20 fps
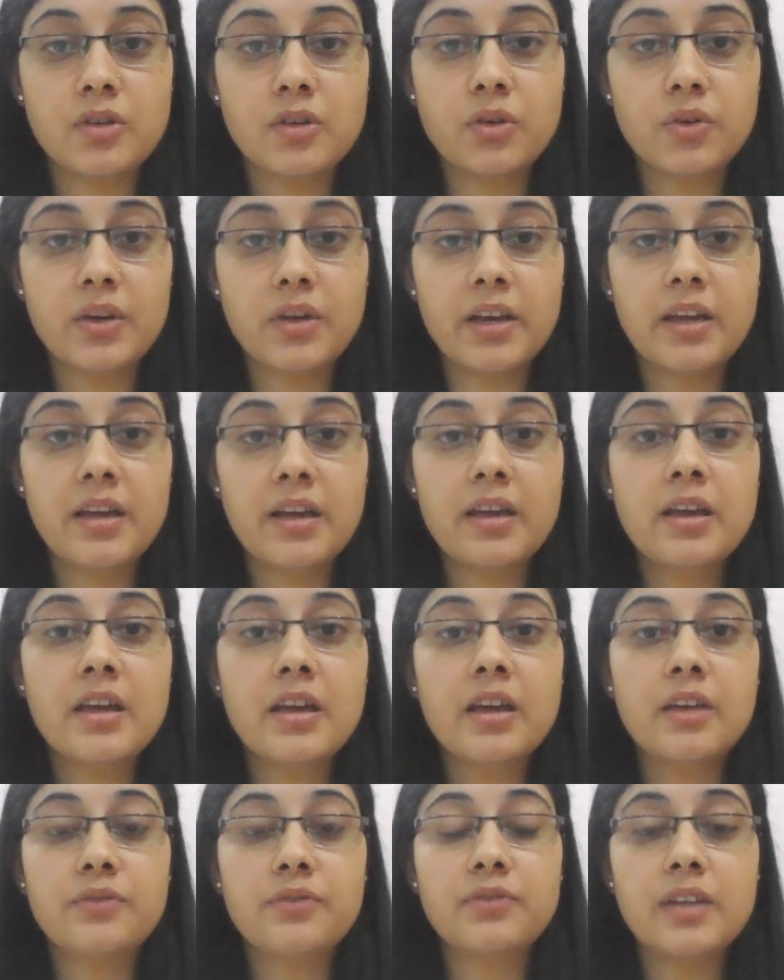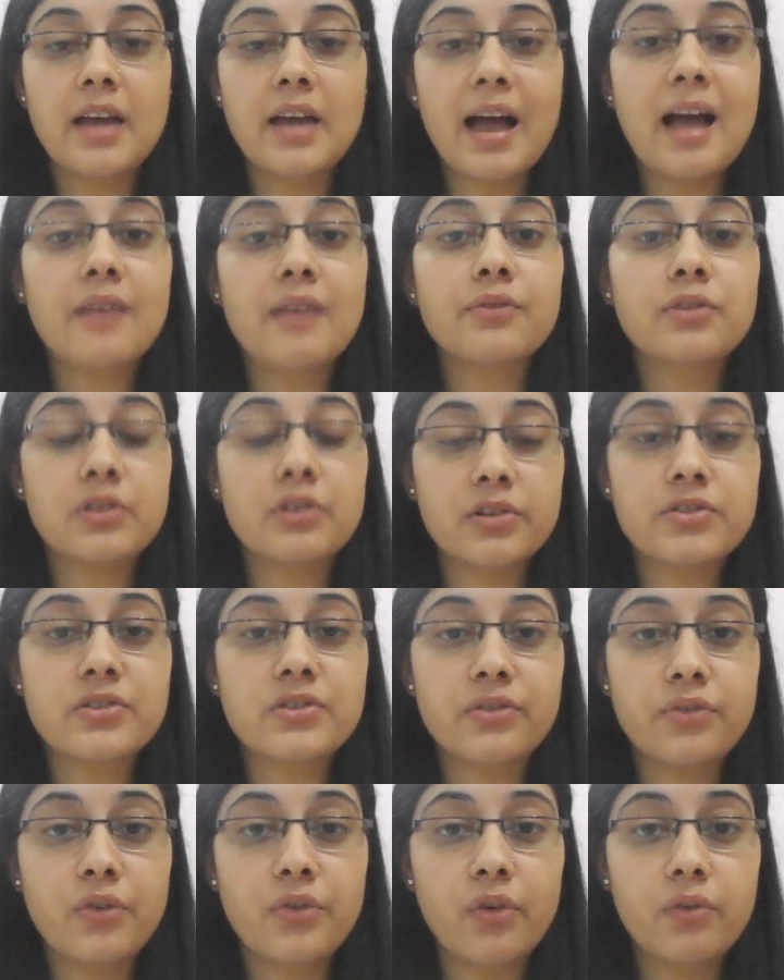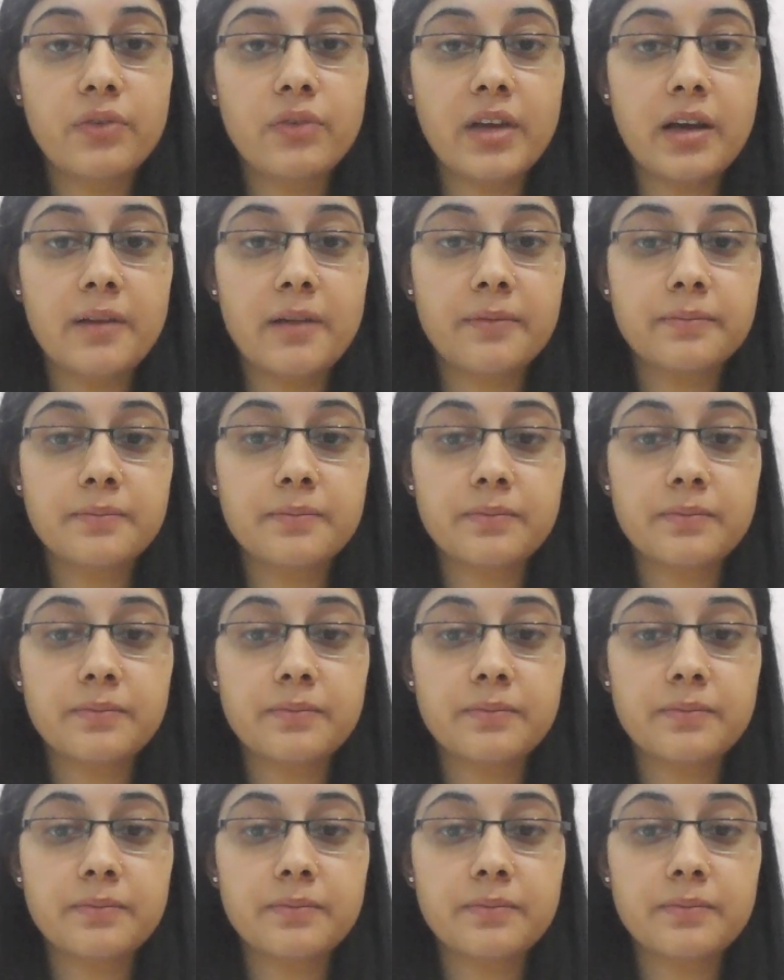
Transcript: okay, if they have claustrophobia.